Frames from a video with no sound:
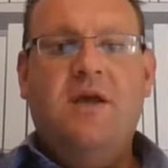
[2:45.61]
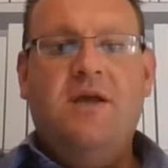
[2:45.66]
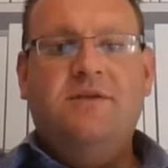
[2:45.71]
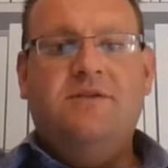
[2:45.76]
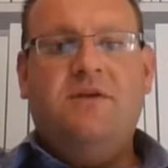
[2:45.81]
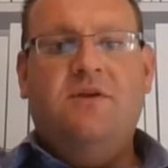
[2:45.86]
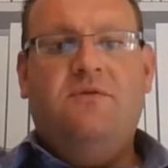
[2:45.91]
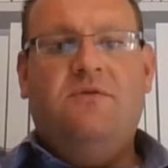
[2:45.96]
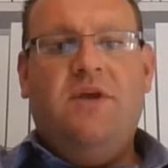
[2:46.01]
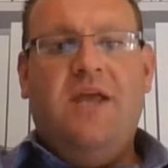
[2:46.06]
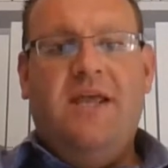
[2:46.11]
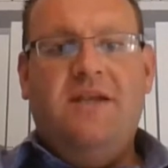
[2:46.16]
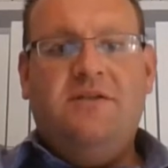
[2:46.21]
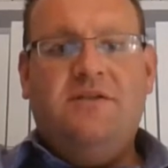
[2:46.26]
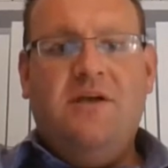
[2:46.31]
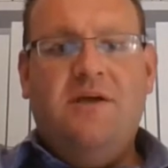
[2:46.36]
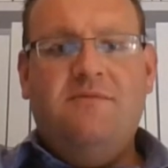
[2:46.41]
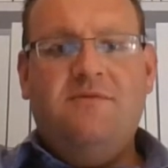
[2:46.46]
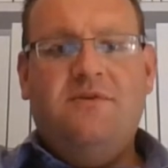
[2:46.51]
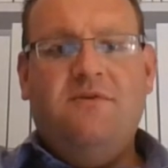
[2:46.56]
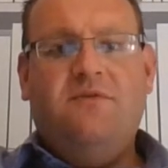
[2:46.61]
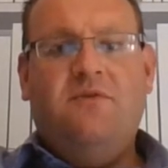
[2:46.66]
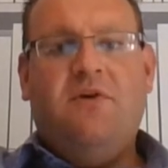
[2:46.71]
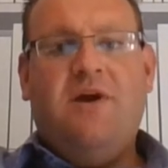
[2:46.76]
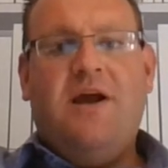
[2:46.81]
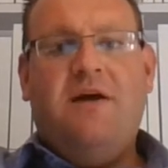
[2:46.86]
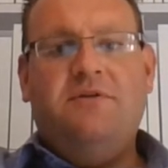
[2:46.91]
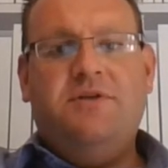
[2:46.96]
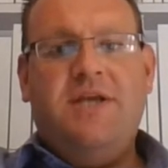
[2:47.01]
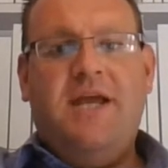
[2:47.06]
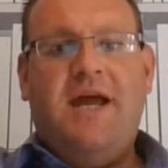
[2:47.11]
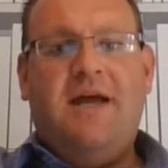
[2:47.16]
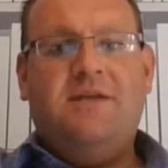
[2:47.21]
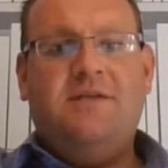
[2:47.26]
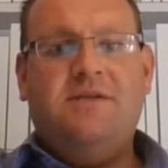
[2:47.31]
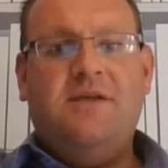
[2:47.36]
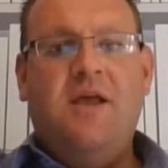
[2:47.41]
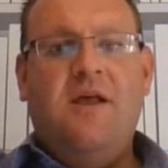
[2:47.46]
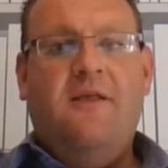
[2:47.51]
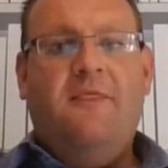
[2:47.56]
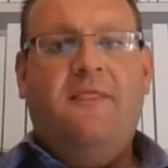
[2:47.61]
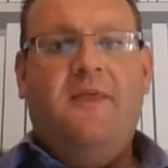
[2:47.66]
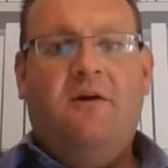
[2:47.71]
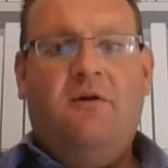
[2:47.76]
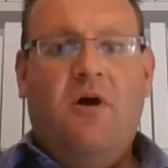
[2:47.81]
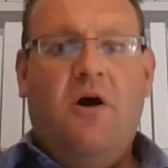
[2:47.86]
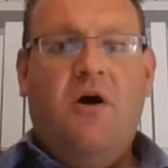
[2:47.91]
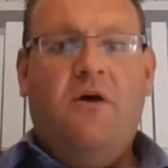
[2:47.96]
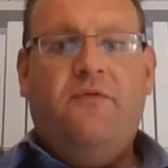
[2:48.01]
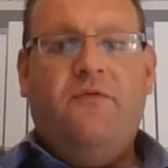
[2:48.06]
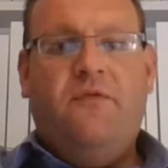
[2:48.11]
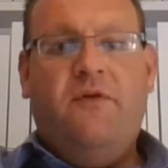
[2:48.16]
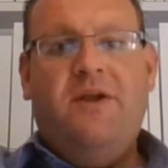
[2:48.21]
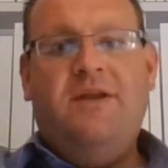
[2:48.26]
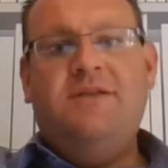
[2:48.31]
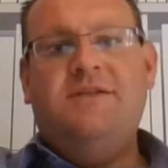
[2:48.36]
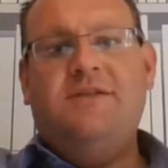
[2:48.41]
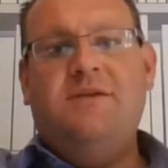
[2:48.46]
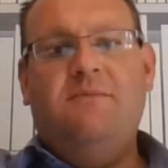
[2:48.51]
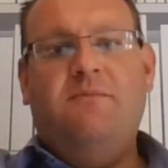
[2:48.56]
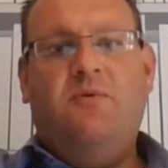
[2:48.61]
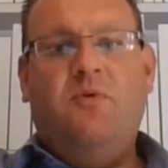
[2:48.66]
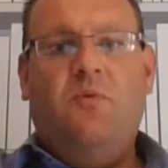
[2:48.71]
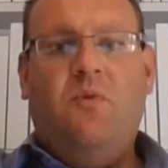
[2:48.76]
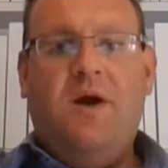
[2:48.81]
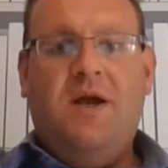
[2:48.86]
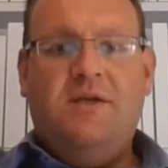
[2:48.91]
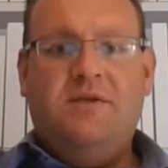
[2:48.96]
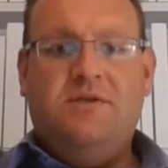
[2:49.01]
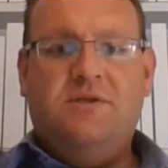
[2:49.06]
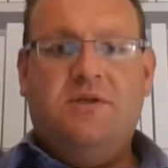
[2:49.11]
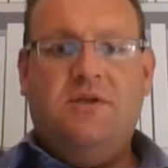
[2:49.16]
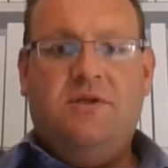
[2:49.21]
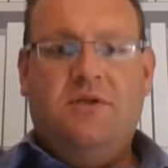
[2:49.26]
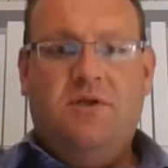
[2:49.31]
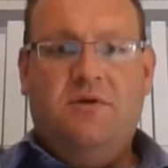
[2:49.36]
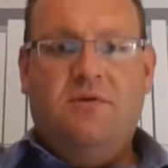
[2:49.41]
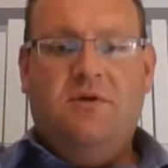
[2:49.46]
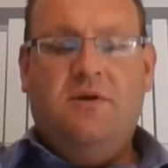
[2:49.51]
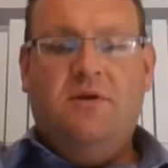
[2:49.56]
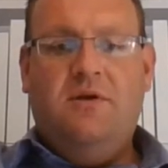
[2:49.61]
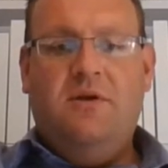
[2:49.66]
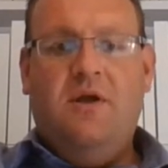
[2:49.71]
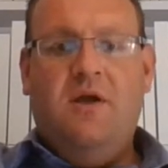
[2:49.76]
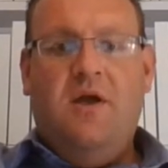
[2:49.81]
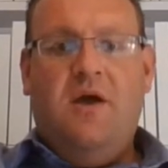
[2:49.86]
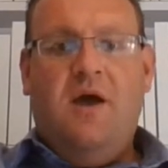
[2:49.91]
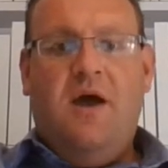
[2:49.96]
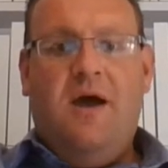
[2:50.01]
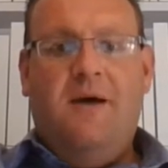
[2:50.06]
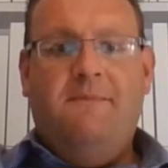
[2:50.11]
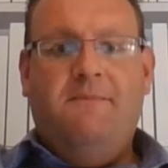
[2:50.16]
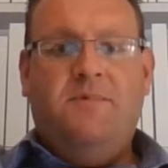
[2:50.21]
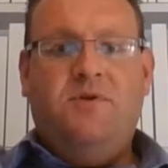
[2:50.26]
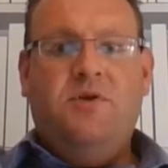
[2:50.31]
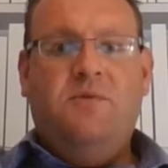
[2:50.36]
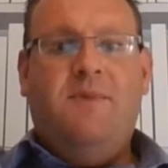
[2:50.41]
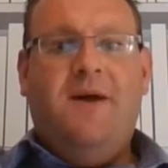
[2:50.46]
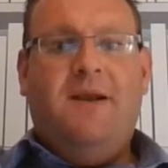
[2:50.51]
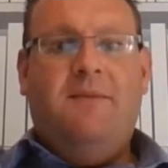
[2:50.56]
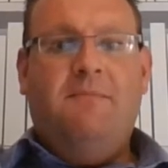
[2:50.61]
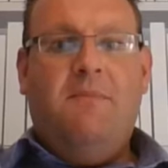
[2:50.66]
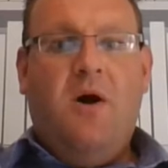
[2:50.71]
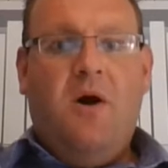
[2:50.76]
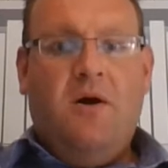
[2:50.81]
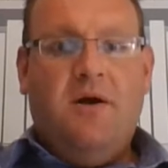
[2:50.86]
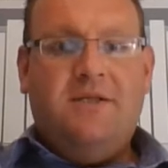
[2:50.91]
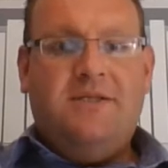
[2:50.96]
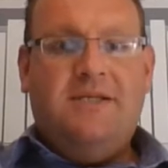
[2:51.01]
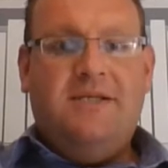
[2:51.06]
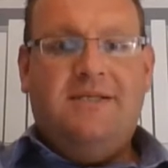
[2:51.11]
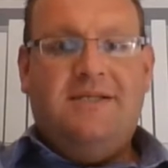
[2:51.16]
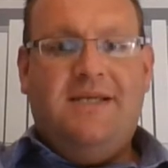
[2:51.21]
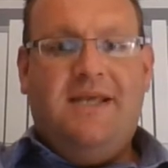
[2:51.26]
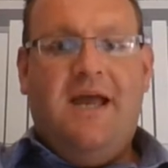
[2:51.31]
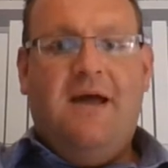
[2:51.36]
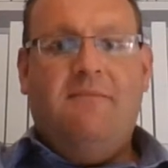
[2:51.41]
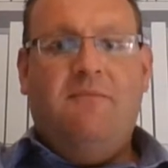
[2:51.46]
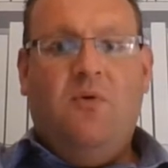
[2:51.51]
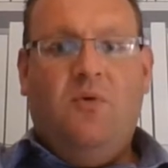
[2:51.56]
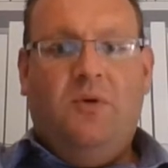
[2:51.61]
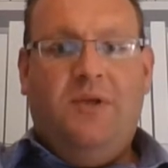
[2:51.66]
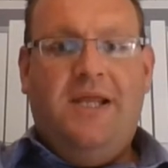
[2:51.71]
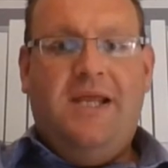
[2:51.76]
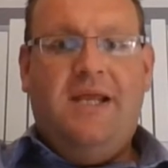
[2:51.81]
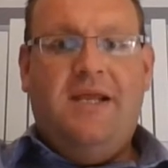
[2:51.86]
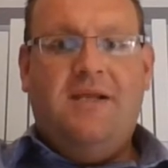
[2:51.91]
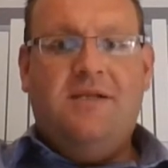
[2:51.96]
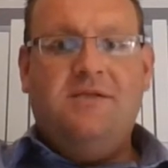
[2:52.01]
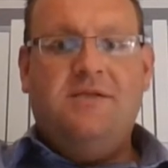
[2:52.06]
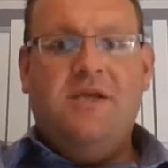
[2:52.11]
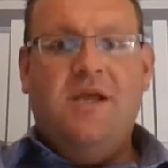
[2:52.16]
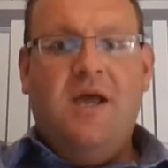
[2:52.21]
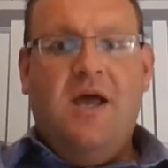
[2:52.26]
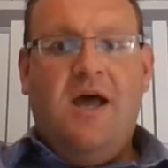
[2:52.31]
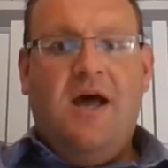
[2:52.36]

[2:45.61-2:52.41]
So in terms of crowd, yes, there are free and simple ways that you can do better marketing to get more leads.